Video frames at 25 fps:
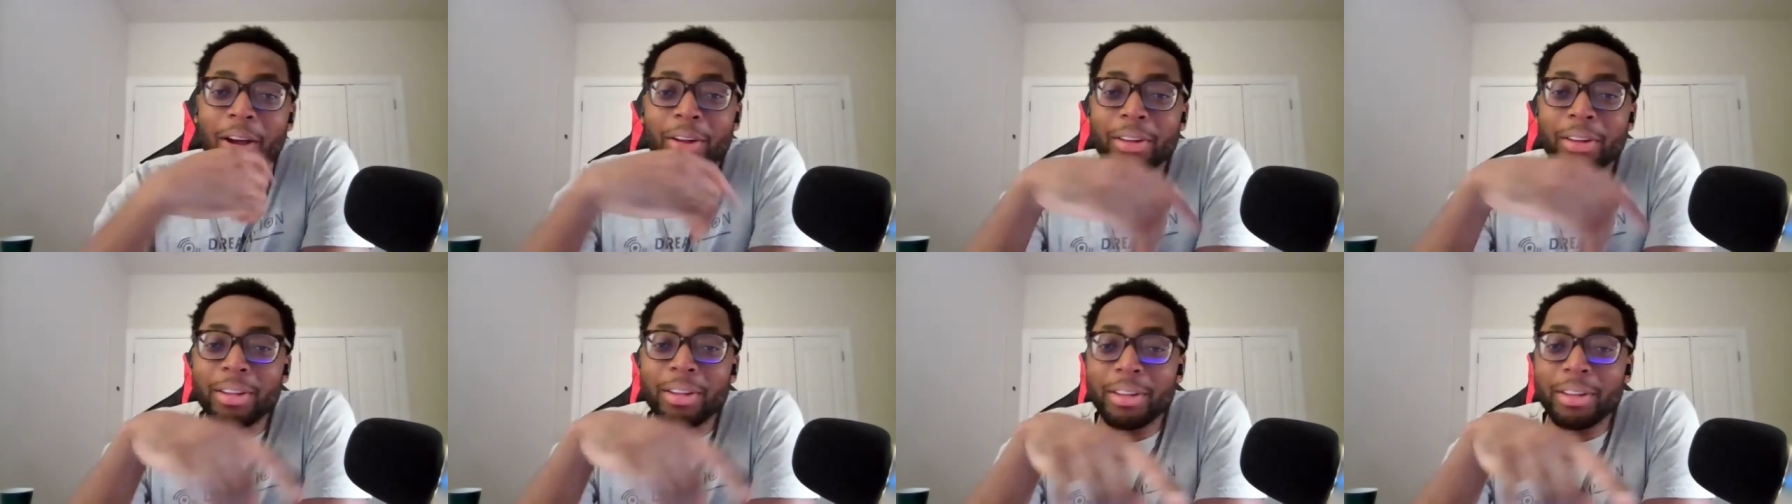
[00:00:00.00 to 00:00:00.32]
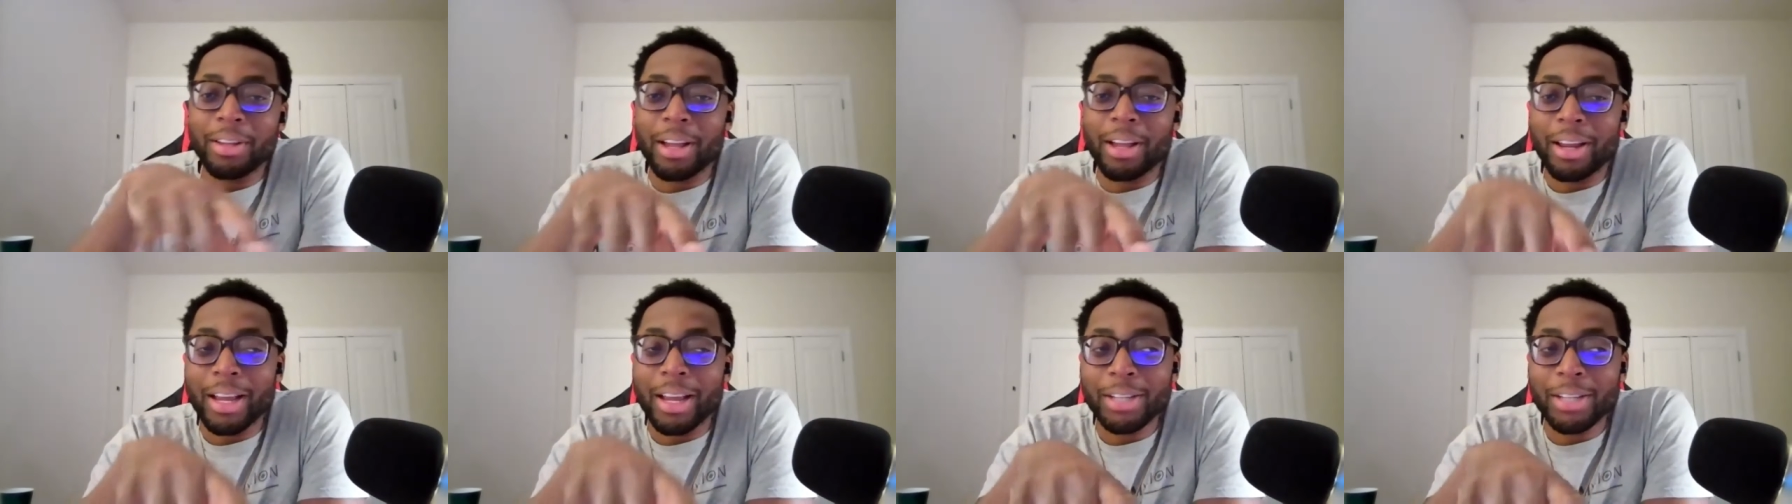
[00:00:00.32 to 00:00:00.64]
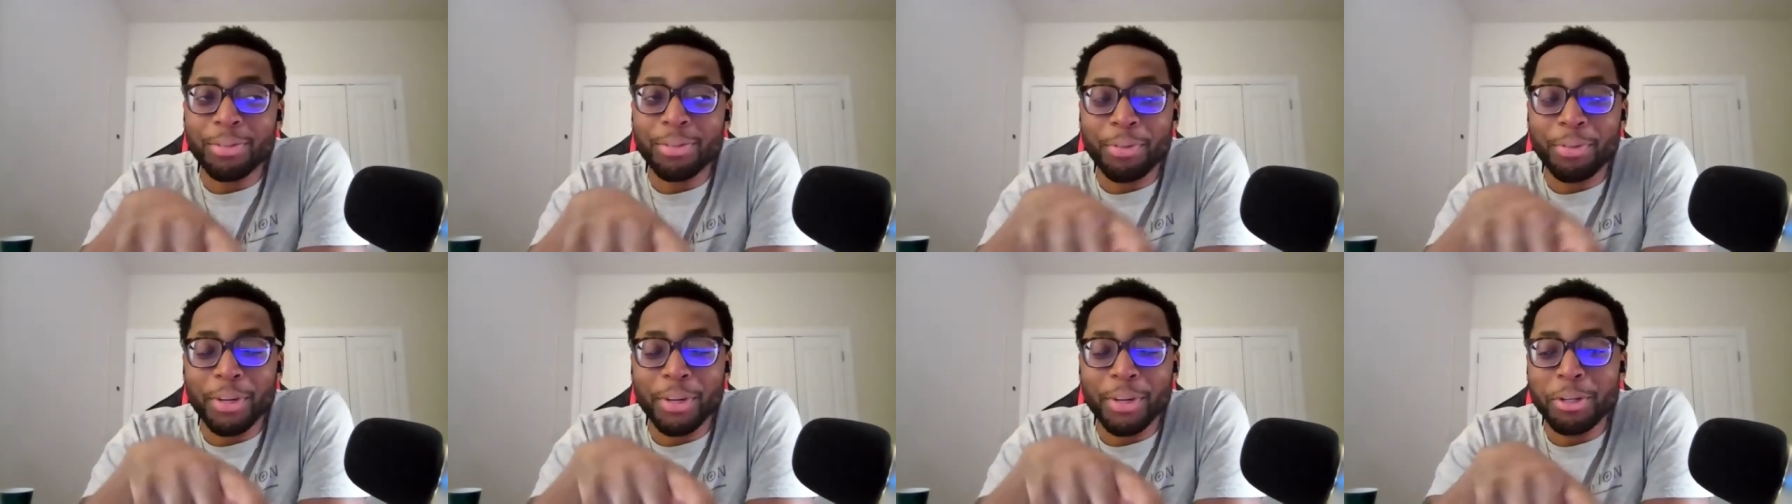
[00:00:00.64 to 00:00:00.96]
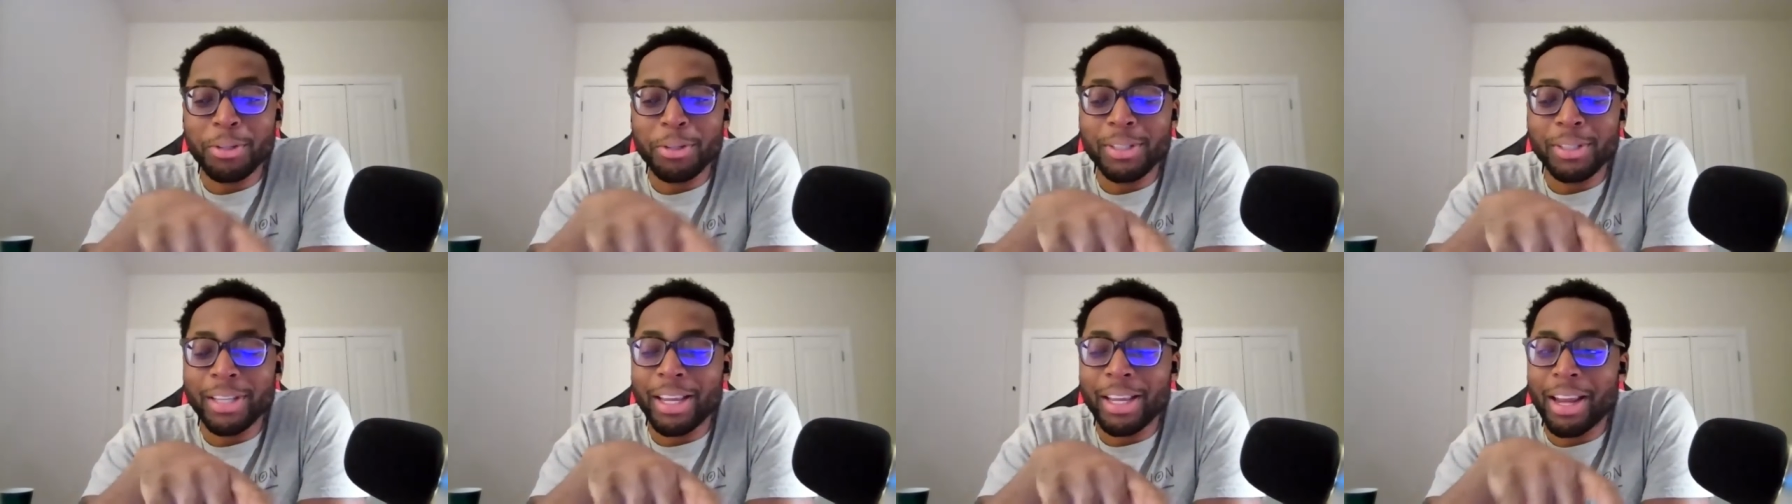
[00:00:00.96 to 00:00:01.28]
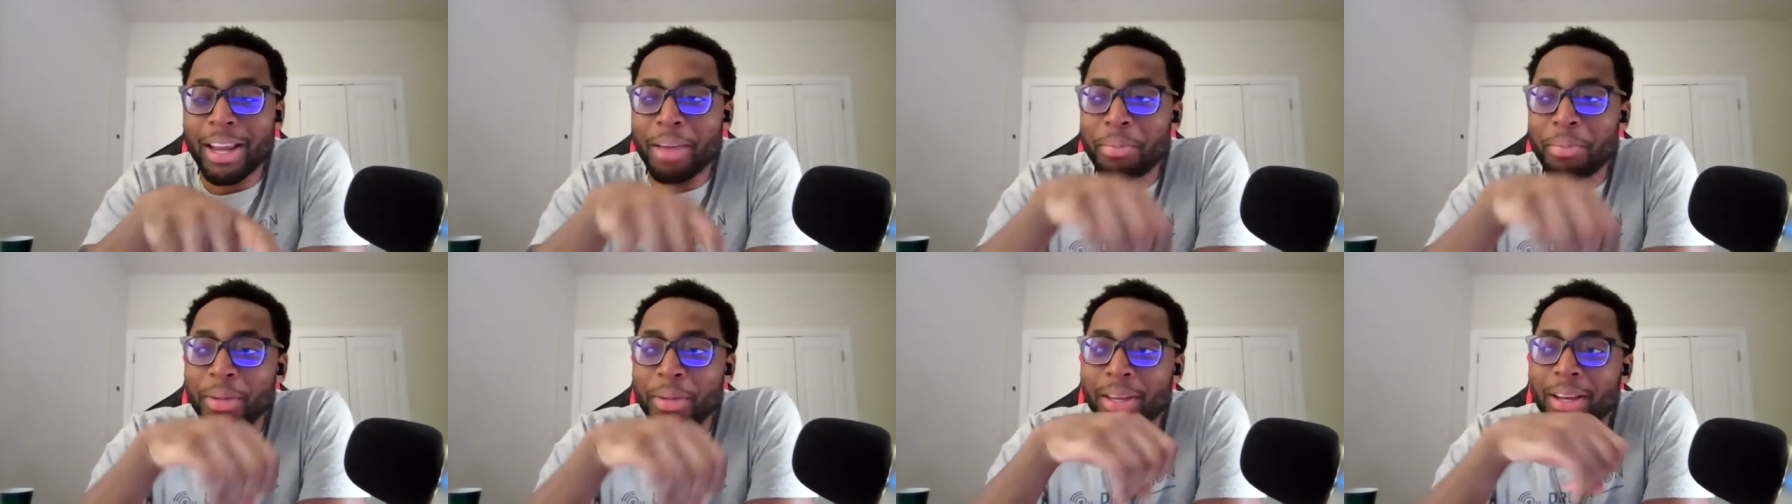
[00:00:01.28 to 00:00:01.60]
Now that's funny you say that,